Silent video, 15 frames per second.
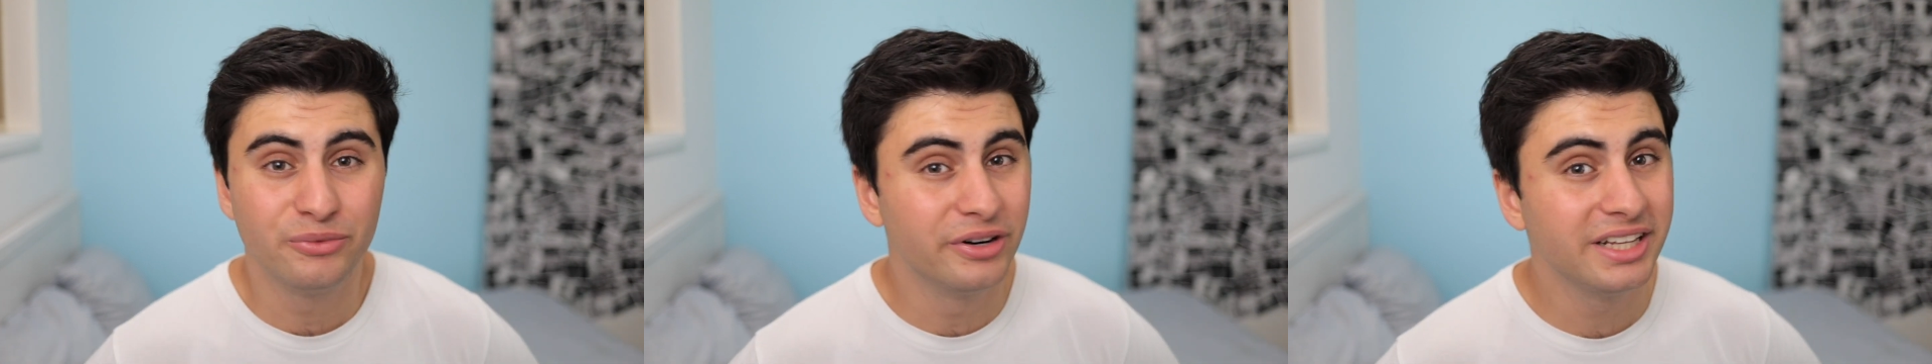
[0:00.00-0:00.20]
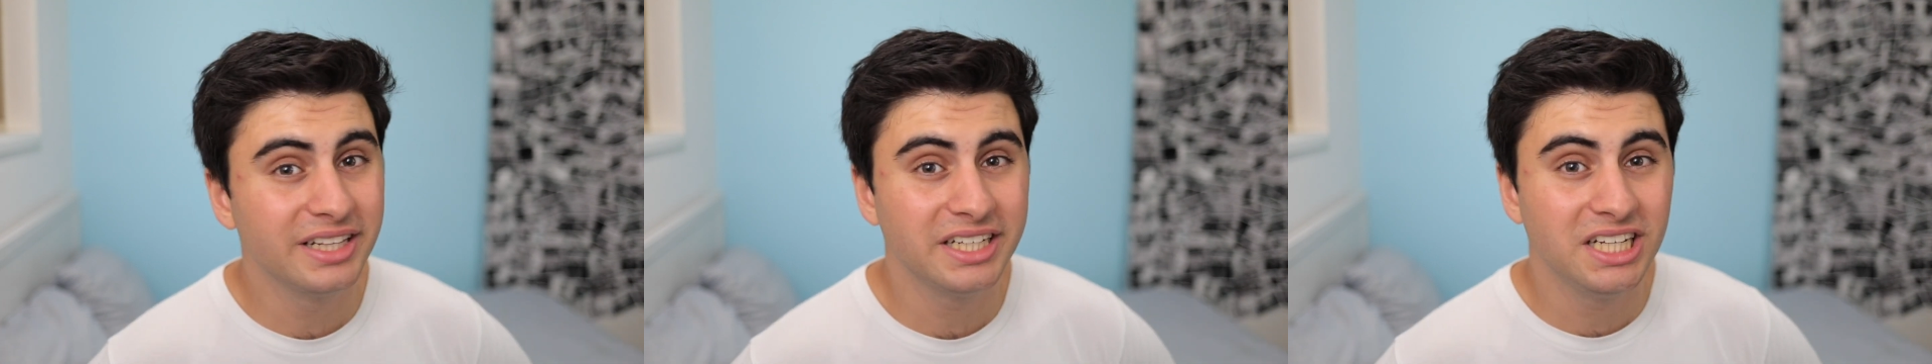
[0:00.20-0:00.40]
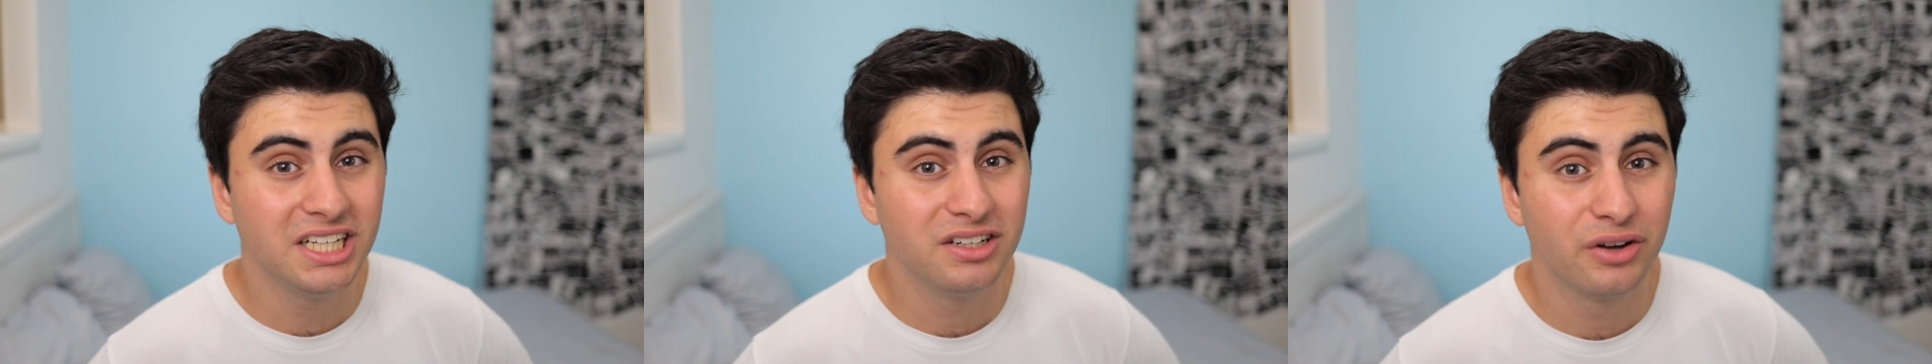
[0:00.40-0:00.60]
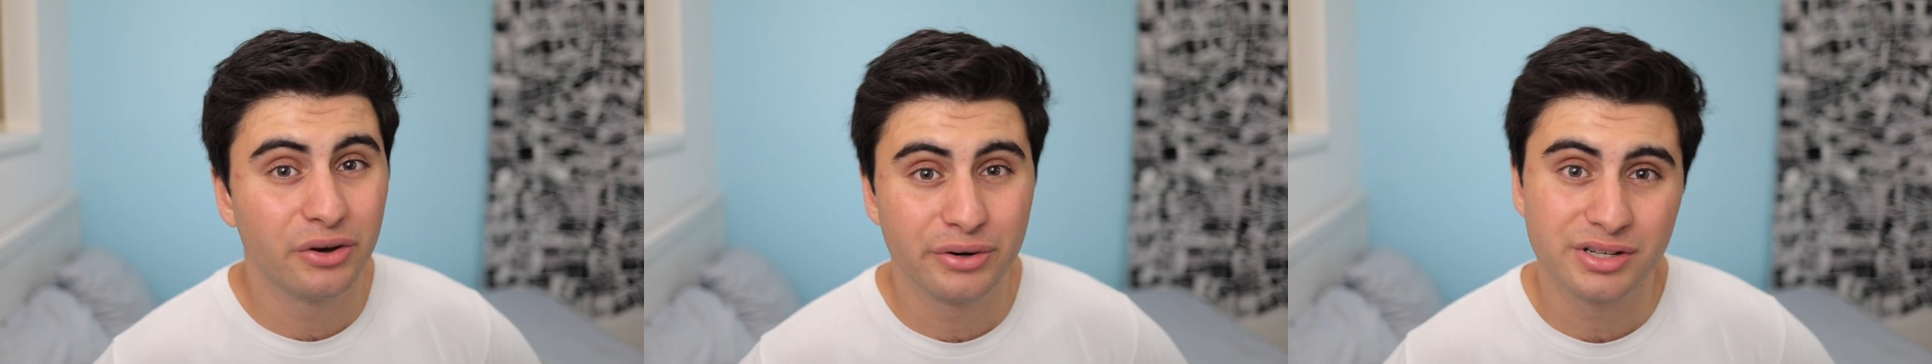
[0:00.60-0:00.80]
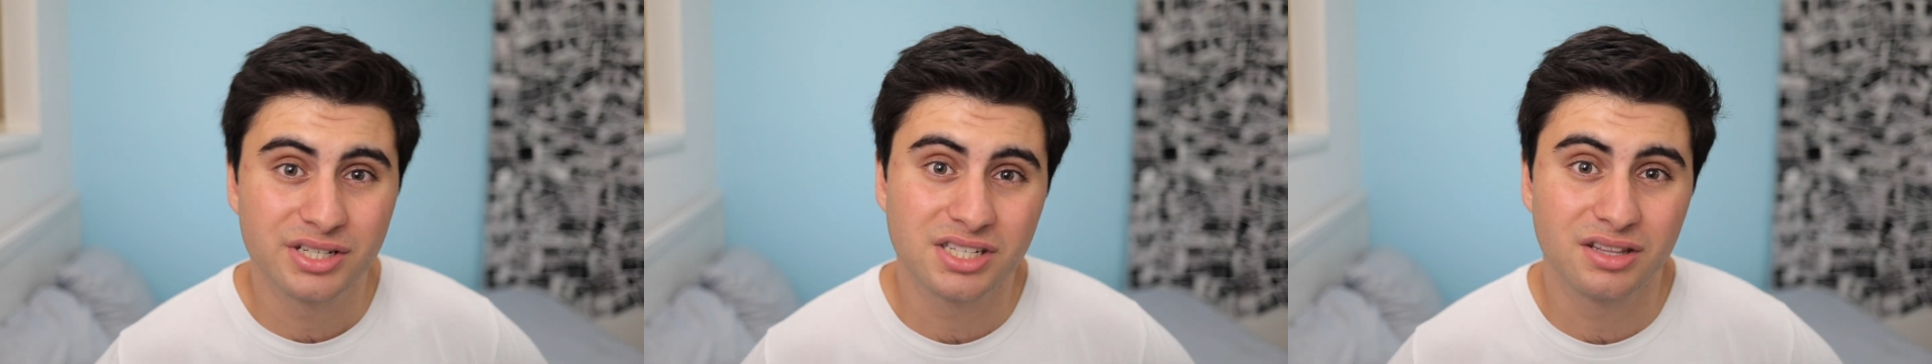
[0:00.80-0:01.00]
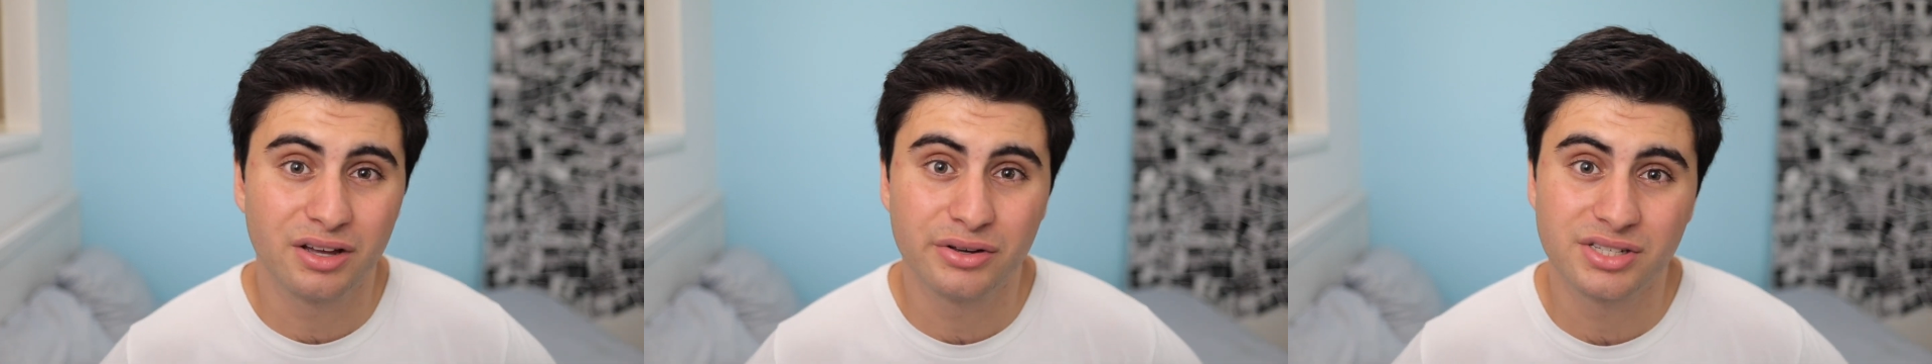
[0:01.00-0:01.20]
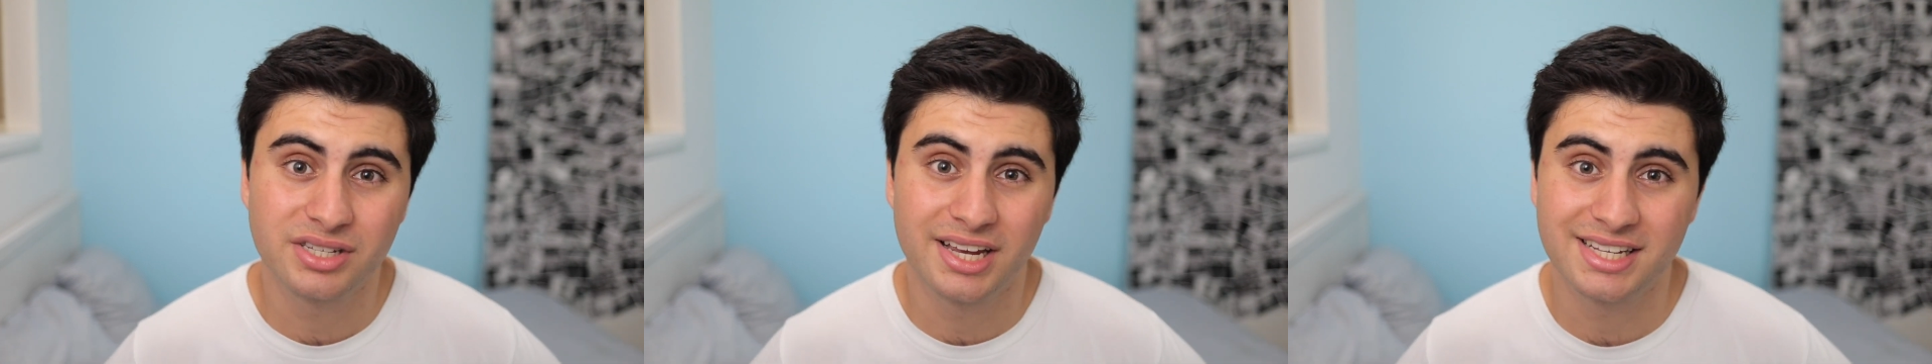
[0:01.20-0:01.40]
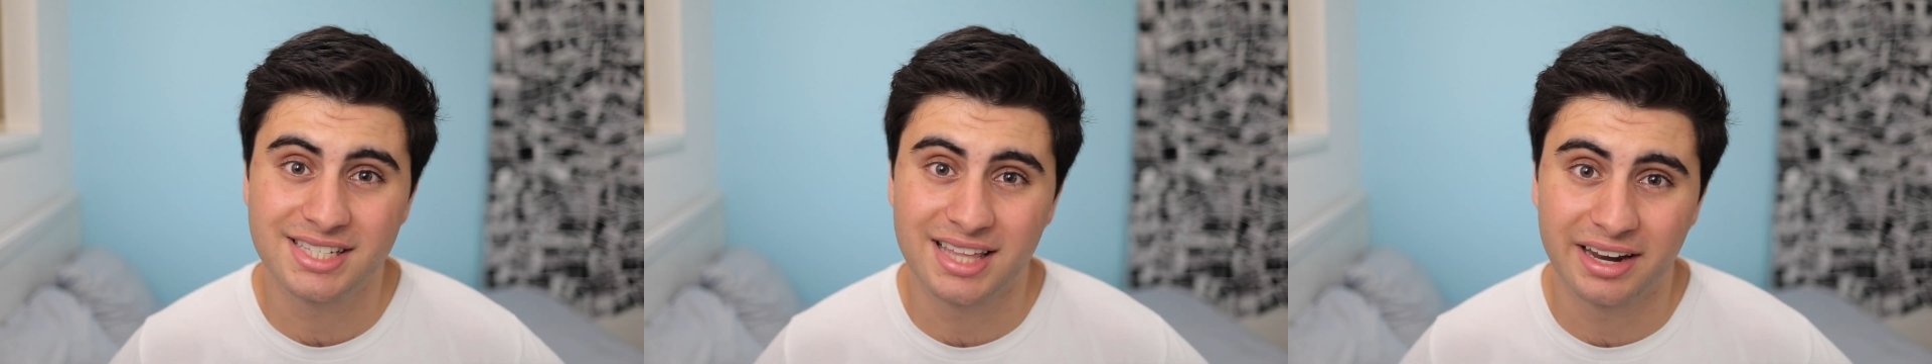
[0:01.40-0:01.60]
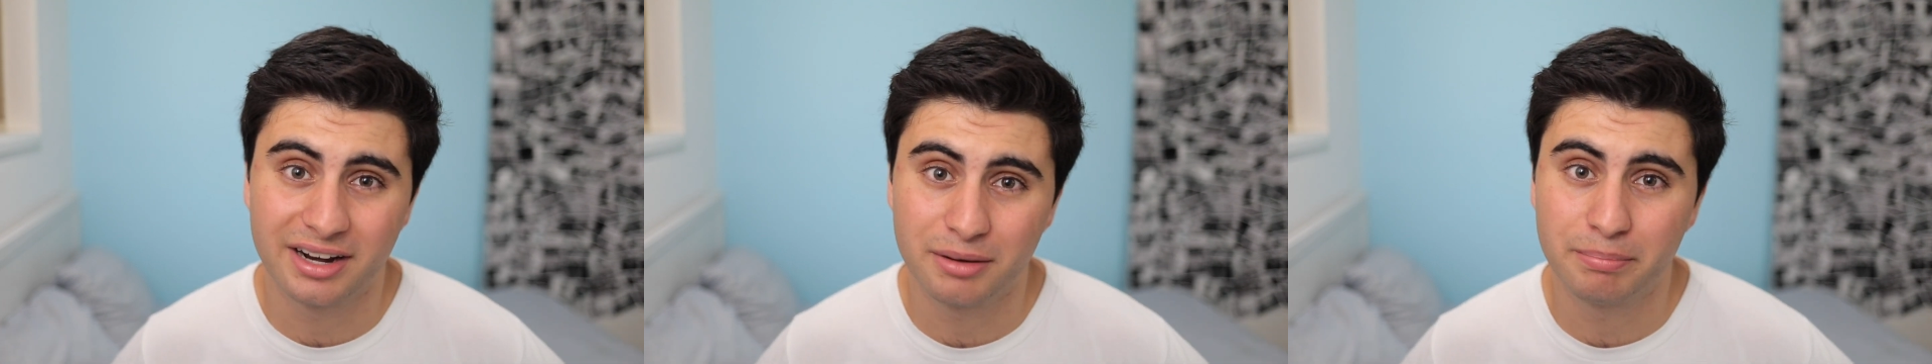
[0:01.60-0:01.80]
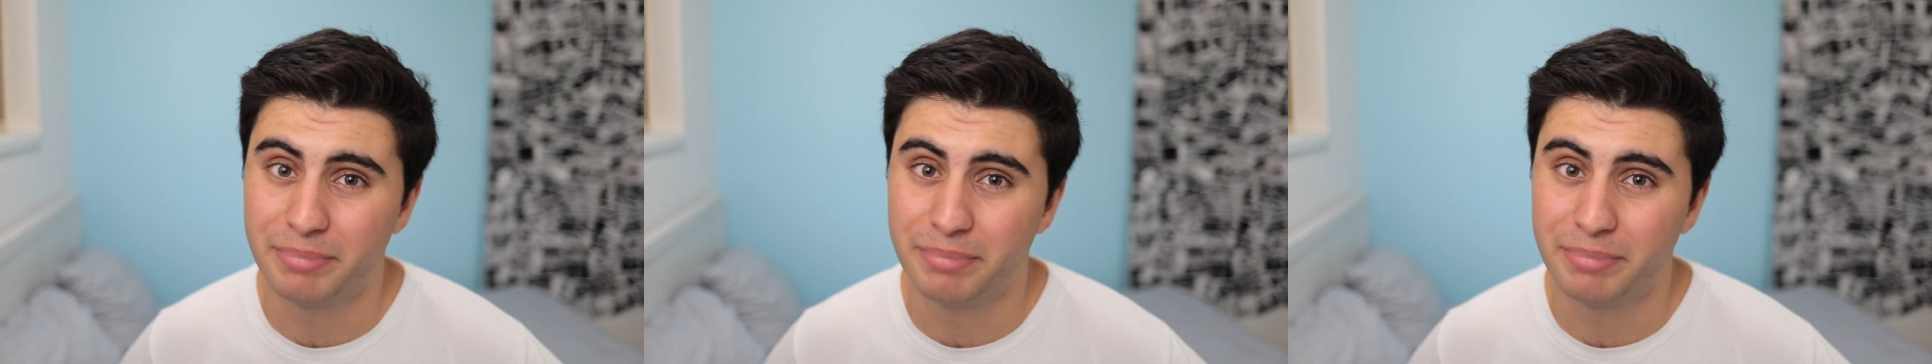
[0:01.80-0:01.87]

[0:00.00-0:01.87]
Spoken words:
really notice those aesthetic